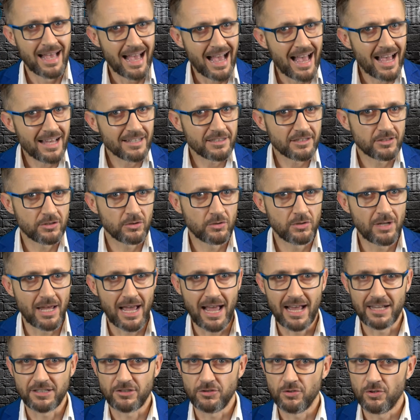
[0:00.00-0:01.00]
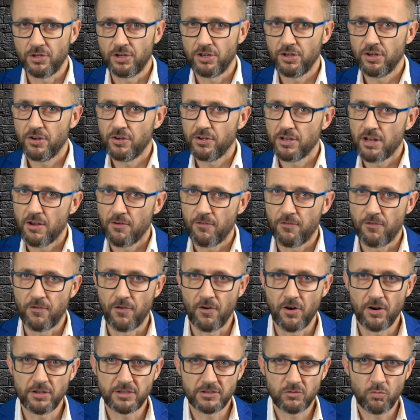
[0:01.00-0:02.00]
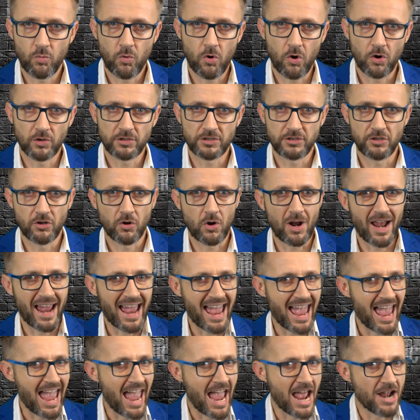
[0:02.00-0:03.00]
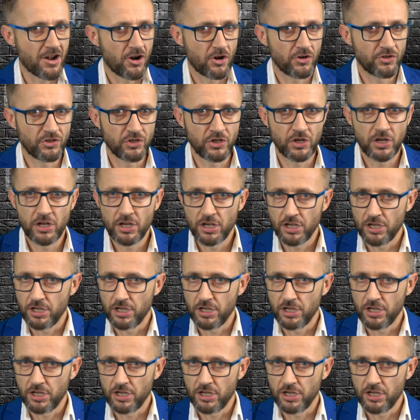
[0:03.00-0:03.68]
As soon as you hear the first words, your energy,